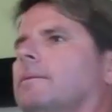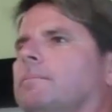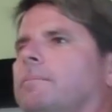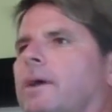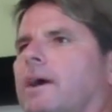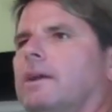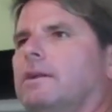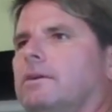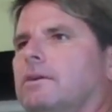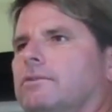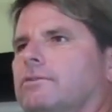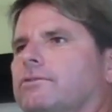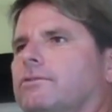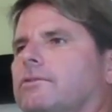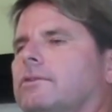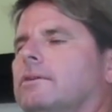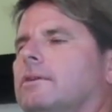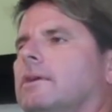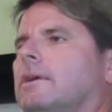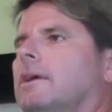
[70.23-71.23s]

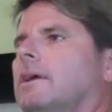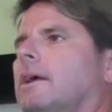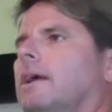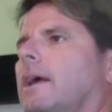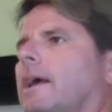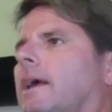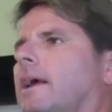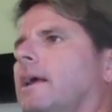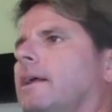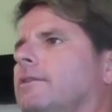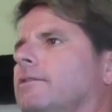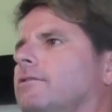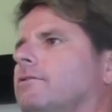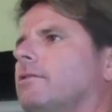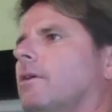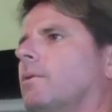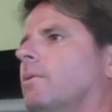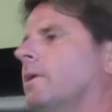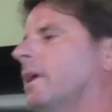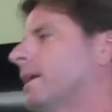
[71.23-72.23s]
competitors. And
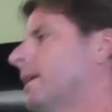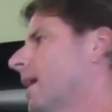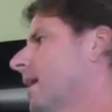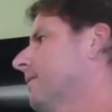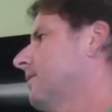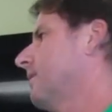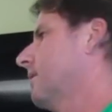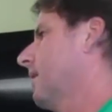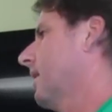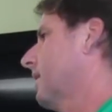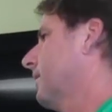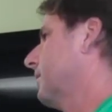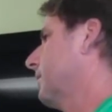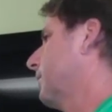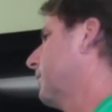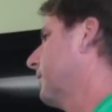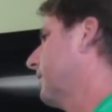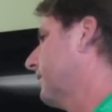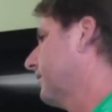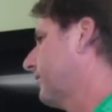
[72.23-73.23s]
so when I got
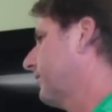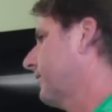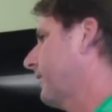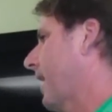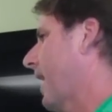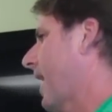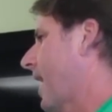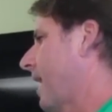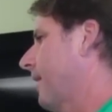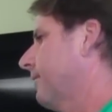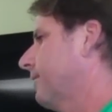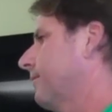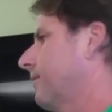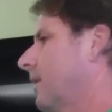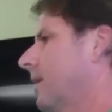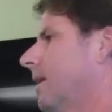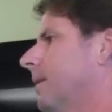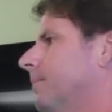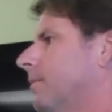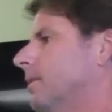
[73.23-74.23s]
together with the
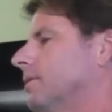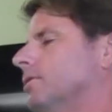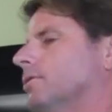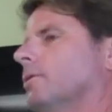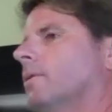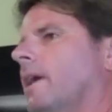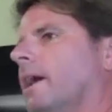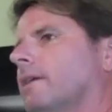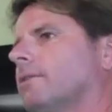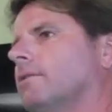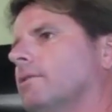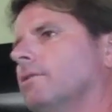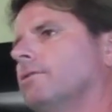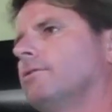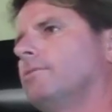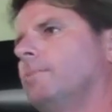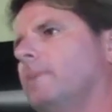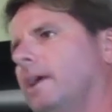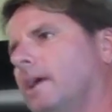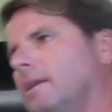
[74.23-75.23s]
staff, um, our
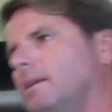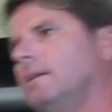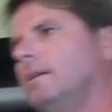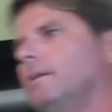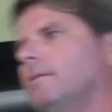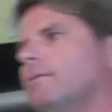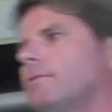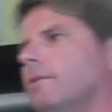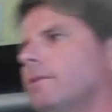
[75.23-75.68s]
directors, Mandy,